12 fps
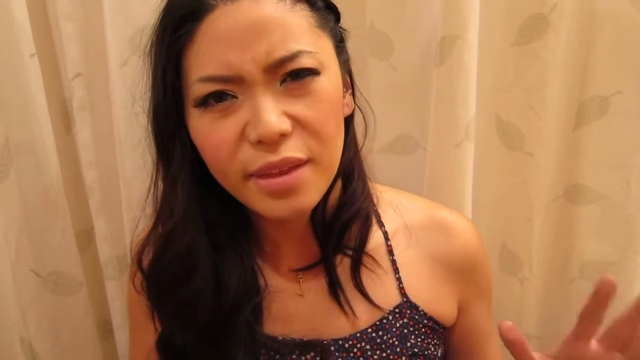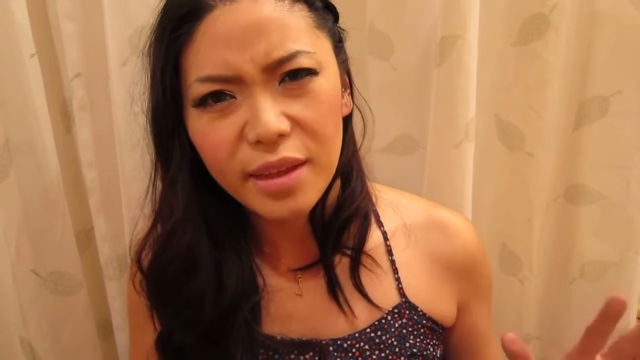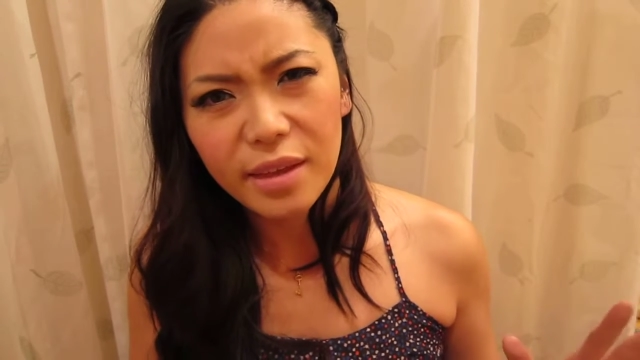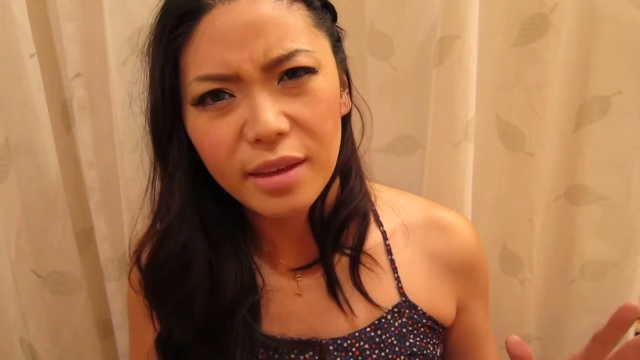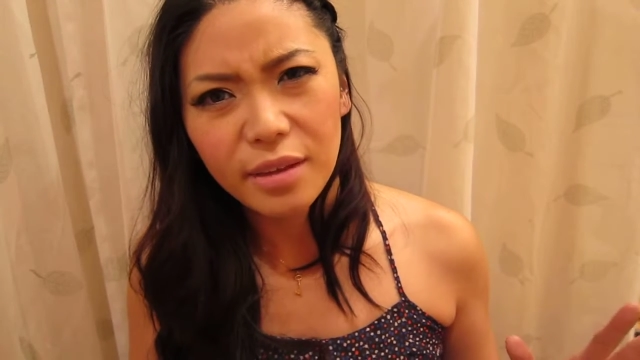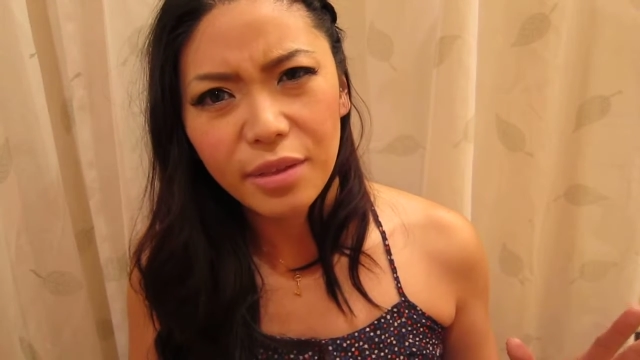
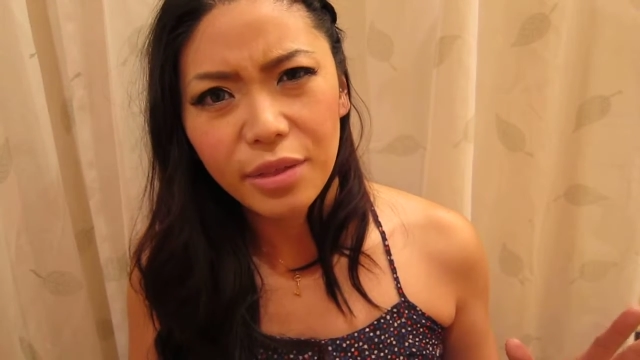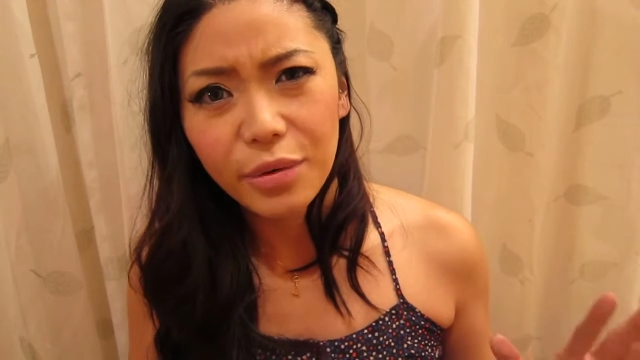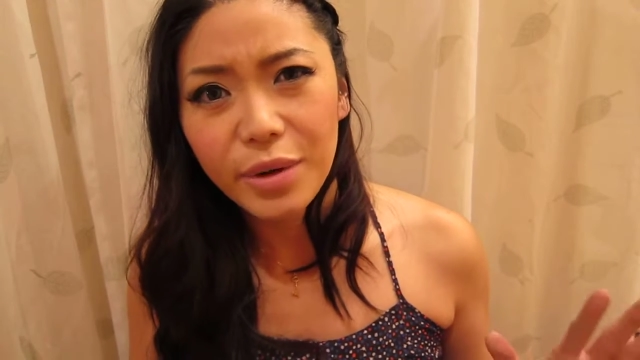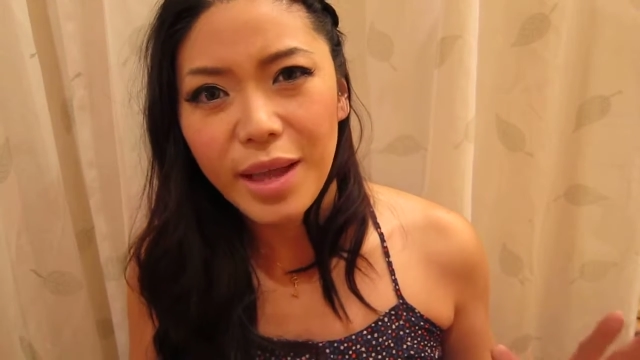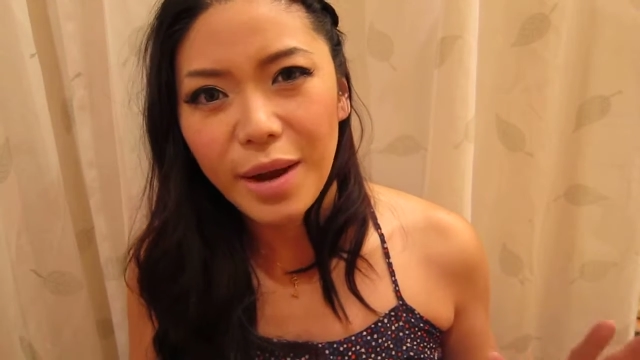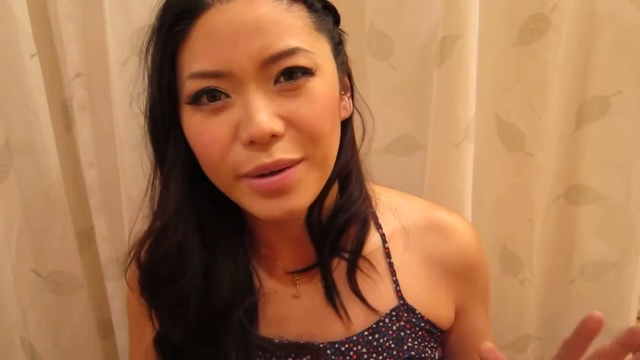like
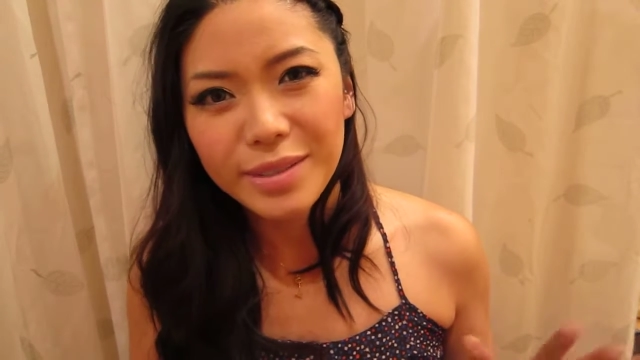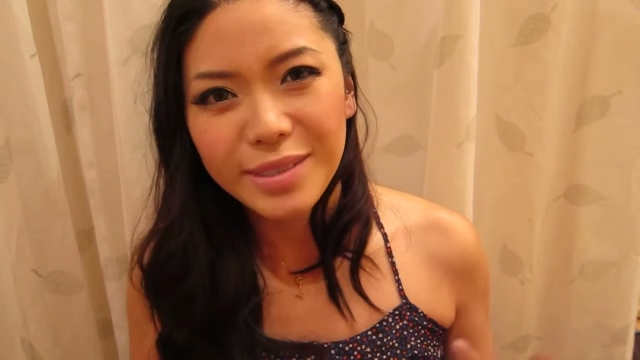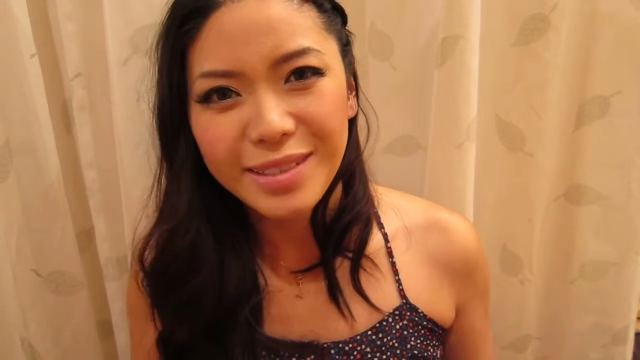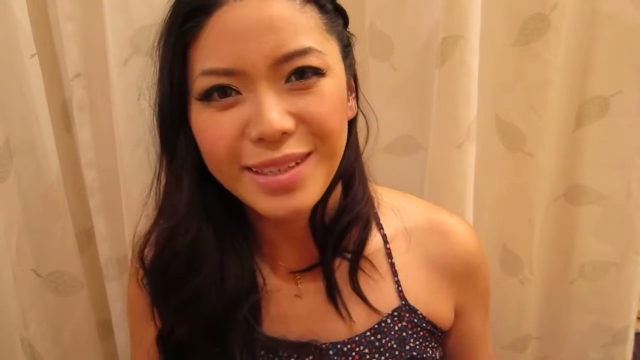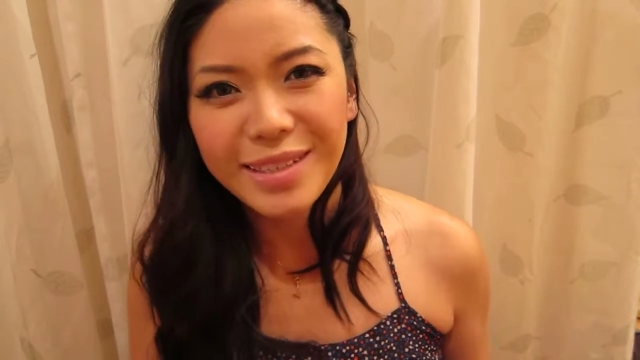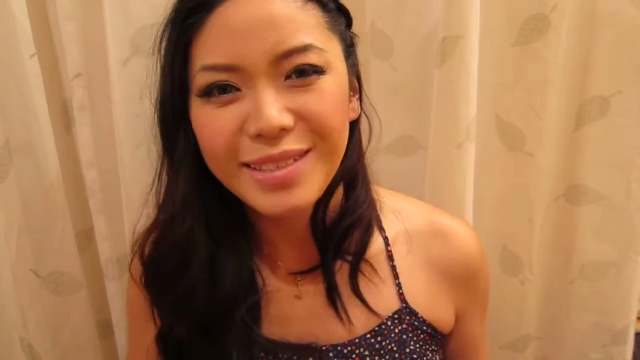three hours
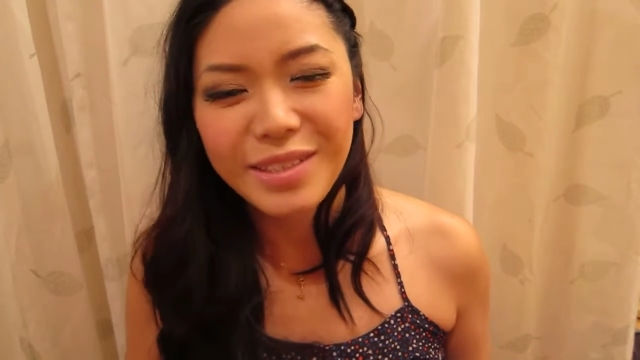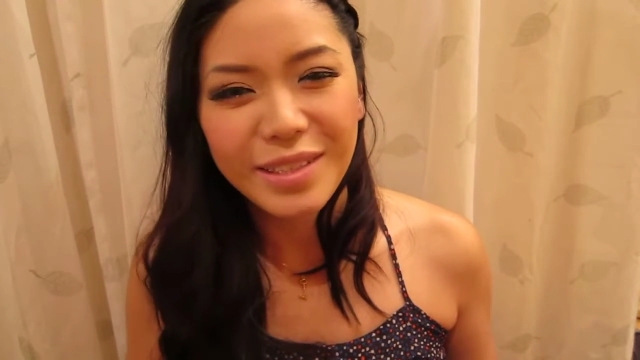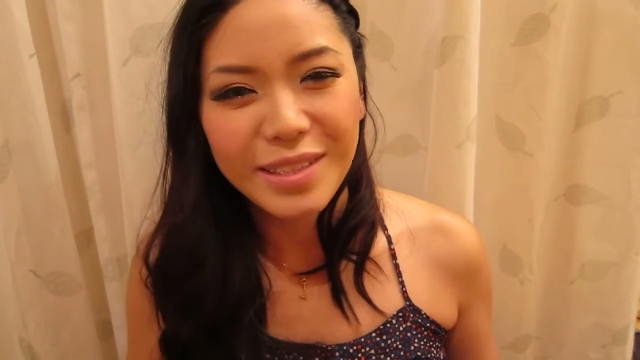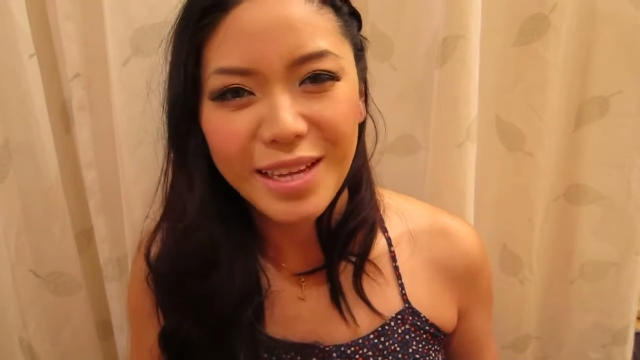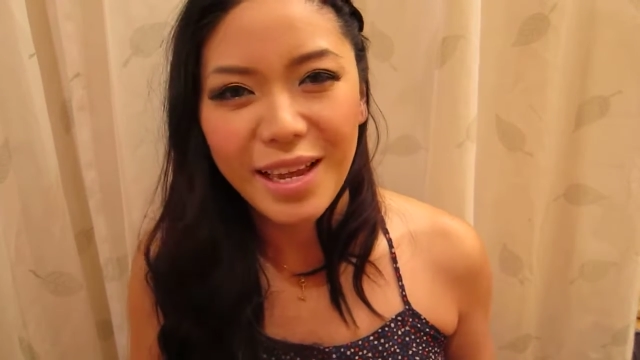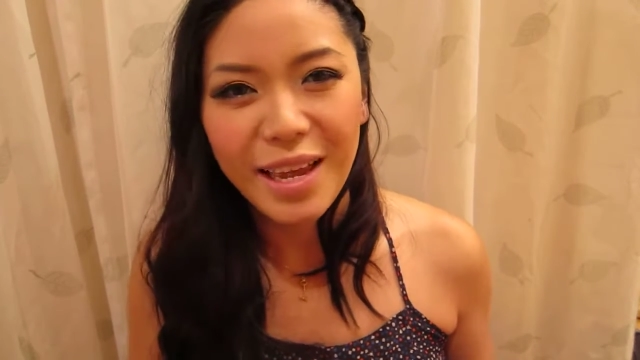into
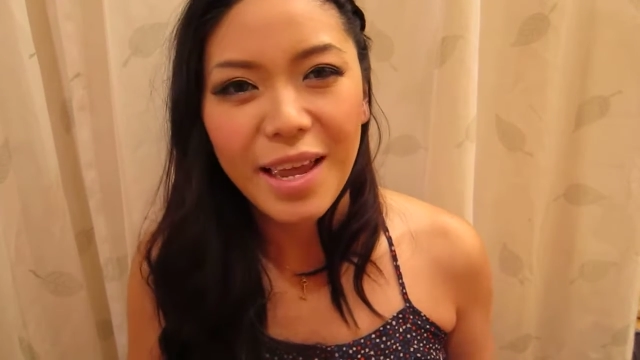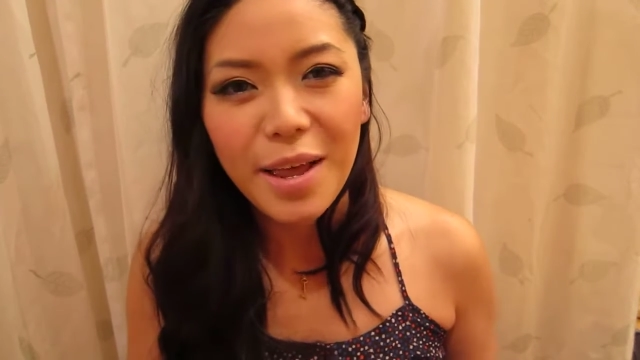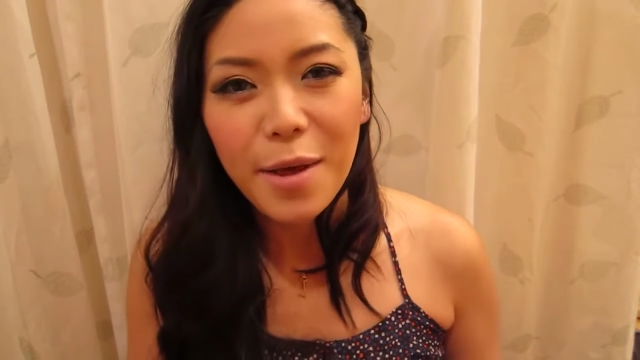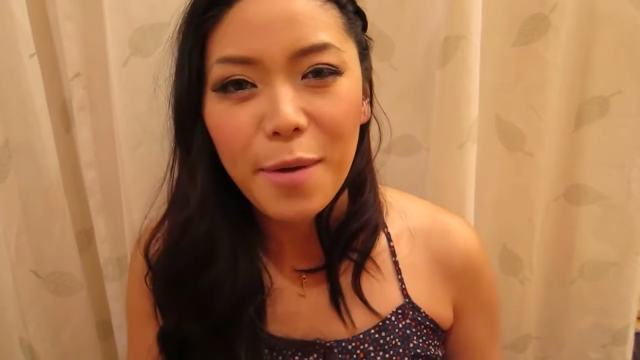the day,